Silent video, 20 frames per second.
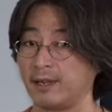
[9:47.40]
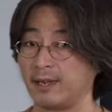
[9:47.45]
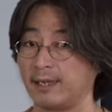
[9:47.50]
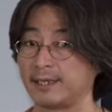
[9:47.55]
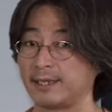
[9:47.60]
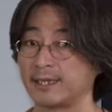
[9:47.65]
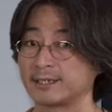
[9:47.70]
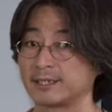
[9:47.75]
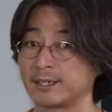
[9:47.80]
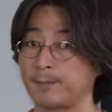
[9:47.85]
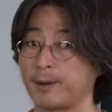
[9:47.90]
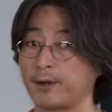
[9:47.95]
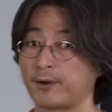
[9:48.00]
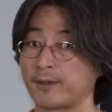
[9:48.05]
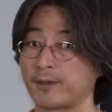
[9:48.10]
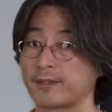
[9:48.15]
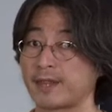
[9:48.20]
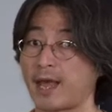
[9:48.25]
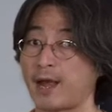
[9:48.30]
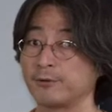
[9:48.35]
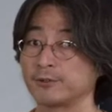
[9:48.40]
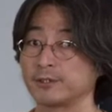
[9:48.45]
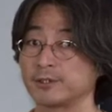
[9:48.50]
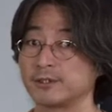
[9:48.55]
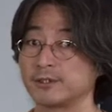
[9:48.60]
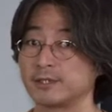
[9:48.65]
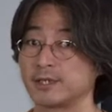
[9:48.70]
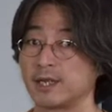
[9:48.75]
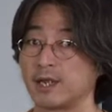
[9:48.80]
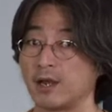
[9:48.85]
That's about a
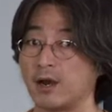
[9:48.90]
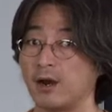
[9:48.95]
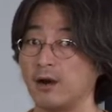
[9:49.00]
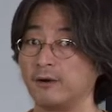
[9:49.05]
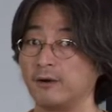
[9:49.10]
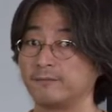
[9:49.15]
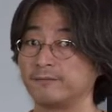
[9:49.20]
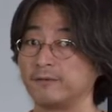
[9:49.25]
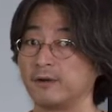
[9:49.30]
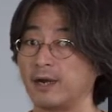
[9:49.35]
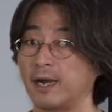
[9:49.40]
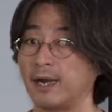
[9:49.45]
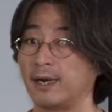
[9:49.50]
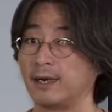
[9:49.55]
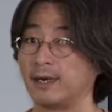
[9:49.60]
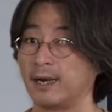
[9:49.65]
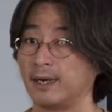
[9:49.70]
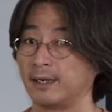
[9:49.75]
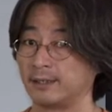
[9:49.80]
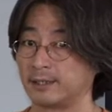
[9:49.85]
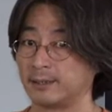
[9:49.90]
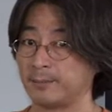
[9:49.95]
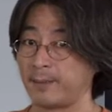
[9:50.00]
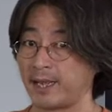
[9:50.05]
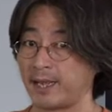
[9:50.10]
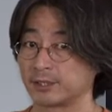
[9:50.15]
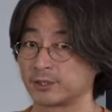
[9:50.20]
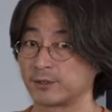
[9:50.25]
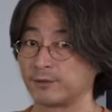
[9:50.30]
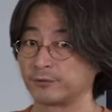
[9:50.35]
thousandth of the
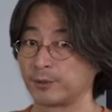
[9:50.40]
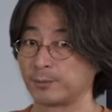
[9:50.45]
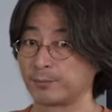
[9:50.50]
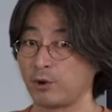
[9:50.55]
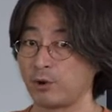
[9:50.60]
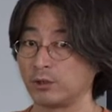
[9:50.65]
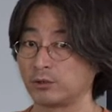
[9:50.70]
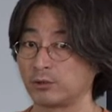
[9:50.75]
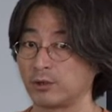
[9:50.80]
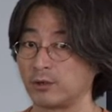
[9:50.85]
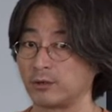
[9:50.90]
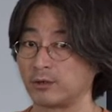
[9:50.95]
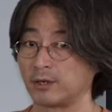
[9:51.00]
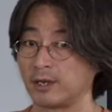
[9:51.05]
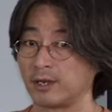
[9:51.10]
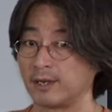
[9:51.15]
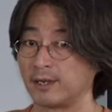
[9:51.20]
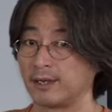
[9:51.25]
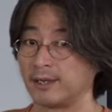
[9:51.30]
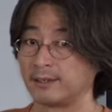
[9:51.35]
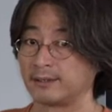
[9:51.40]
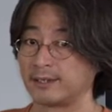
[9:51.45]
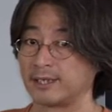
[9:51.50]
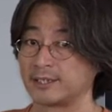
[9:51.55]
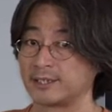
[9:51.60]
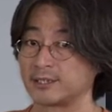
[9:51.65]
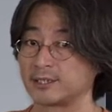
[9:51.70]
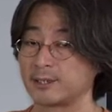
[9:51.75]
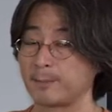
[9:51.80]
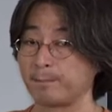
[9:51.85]
mass of the proton. This
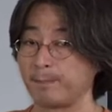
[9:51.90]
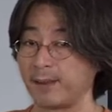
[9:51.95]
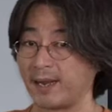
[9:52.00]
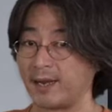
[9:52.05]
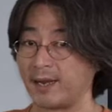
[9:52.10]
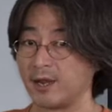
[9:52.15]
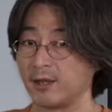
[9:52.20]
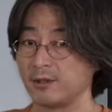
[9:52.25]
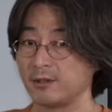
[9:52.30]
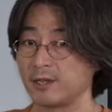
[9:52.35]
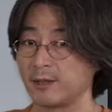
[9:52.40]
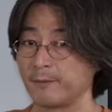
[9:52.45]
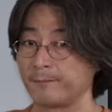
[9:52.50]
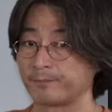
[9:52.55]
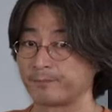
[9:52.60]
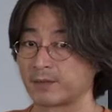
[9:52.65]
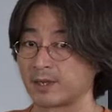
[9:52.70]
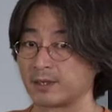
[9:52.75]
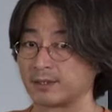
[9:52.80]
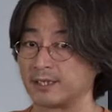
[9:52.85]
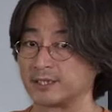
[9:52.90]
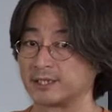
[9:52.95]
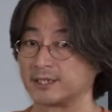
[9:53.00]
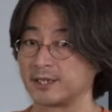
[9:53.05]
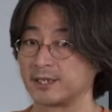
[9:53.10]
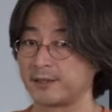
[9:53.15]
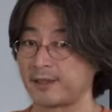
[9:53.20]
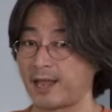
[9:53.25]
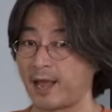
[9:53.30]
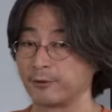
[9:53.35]
is the billionth, this is
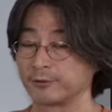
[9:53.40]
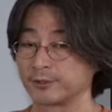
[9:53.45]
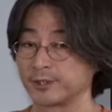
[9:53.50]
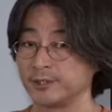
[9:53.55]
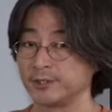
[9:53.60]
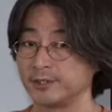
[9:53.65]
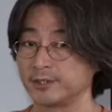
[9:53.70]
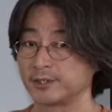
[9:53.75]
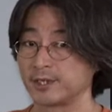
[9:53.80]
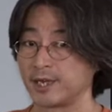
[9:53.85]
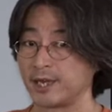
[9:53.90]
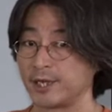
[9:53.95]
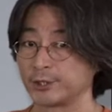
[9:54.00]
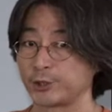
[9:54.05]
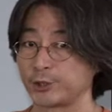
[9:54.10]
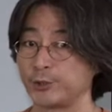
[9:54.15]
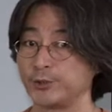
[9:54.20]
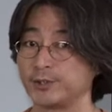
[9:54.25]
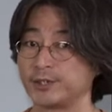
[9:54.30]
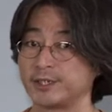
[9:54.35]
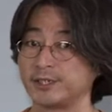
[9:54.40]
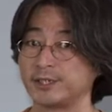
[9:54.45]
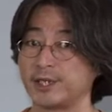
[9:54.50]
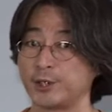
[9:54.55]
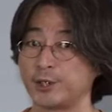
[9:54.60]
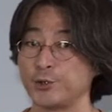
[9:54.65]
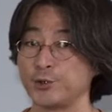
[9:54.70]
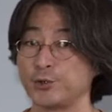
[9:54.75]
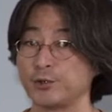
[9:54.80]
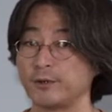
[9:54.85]
a thousandth. So you see that
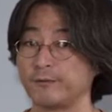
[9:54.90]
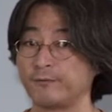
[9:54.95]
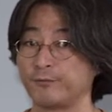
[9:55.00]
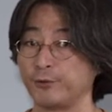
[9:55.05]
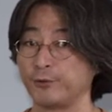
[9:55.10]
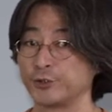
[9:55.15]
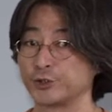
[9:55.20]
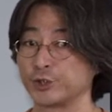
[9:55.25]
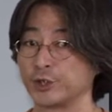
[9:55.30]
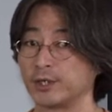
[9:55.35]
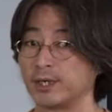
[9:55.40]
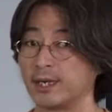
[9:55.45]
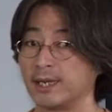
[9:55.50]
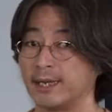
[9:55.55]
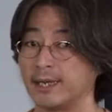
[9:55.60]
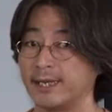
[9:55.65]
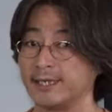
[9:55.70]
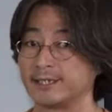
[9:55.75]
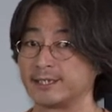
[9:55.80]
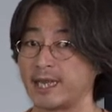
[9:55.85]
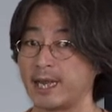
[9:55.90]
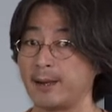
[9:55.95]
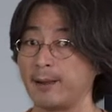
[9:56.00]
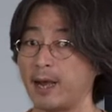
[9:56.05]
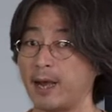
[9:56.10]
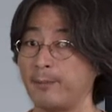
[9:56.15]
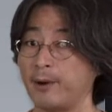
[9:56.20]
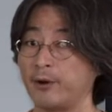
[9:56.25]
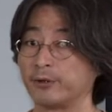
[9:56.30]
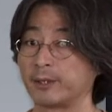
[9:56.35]
nuclear fusion is
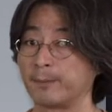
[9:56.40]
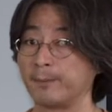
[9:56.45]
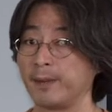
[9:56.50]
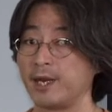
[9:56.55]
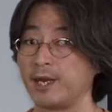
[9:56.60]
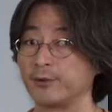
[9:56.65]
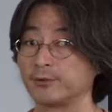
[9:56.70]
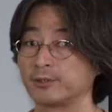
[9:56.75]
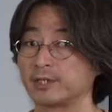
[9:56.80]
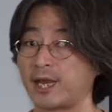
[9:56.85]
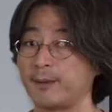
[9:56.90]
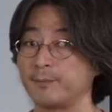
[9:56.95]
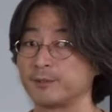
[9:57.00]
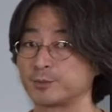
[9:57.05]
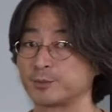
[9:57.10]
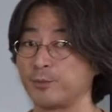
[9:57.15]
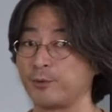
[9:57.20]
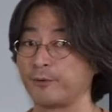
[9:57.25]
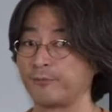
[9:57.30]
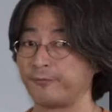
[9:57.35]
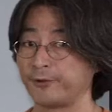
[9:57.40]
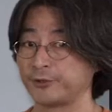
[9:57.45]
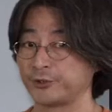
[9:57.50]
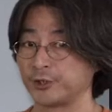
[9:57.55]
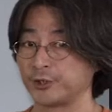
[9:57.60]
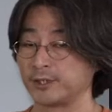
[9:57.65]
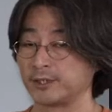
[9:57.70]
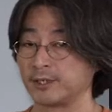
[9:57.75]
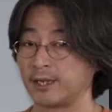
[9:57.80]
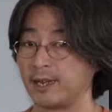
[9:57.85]
about 1,000,000 times more
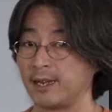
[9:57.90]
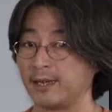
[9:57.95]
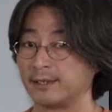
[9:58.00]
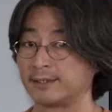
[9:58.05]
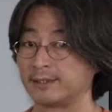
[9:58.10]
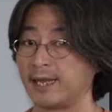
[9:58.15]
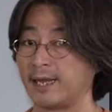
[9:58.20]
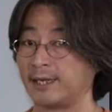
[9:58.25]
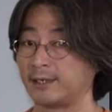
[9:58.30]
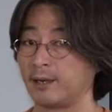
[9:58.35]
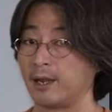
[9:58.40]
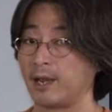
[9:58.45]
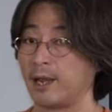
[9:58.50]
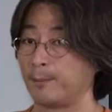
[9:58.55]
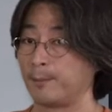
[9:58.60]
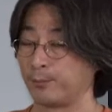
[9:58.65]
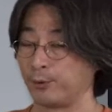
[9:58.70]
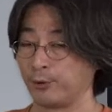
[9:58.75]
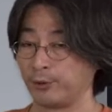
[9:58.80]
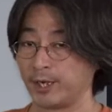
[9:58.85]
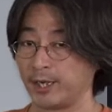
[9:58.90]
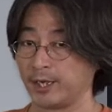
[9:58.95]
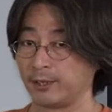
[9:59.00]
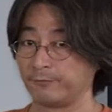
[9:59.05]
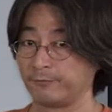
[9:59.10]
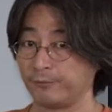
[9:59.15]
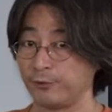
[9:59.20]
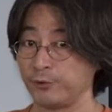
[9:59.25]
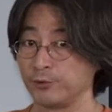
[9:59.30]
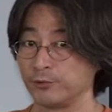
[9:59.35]
efficient than burning
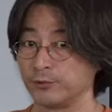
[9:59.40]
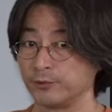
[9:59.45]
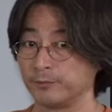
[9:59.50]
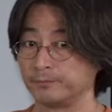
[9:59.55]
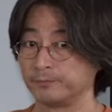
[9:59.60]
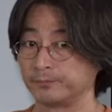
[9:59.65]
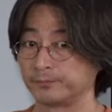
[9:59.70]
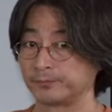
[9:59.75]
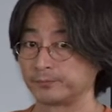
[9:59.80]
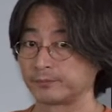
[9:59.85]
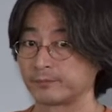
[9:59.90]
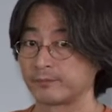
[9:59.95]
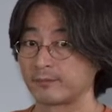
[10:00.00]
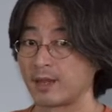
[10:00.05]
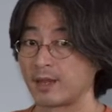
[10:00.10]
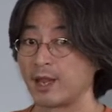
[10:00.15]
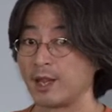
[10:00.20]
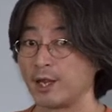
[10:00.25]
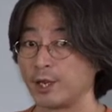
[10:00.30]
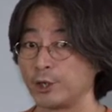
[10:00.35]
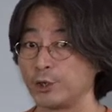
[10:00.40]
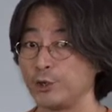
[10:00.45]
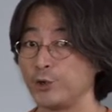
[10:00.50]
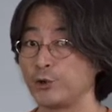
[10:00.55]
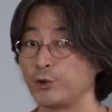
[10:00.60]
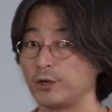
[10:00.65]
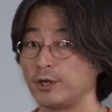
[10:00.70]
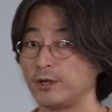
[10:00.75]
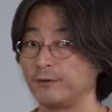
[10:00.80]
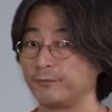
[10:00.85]
fuel.
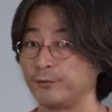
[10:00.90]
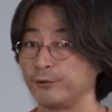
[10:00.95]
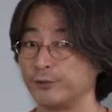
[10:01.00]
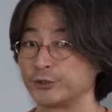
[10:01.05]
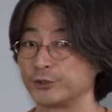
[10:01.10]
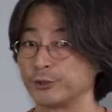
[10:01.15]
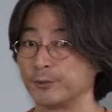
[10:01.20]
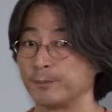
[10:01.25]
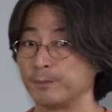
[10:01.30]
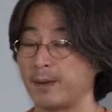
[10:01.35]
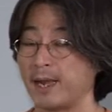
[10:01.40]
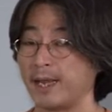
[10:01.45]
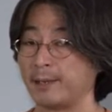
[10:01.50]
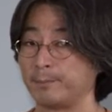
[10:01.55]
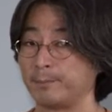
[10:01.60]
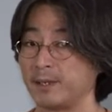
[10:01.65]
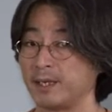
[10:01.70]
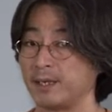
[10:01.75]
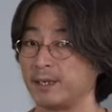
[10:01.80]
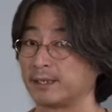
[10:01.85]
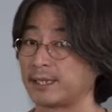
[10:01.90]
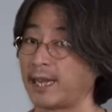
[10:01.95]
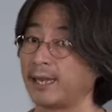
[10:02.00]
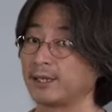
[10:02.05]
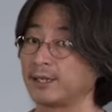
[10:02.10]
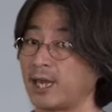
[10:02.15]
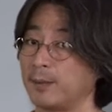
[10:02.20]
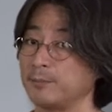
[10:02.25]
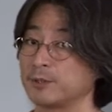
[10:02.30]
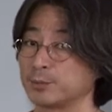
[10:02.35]
Nuclear fusion might be
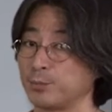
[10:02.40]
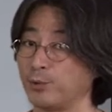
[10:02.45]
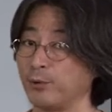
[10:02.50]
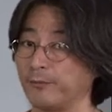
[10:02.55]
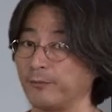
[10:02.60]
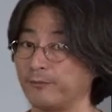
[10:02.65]
10 times more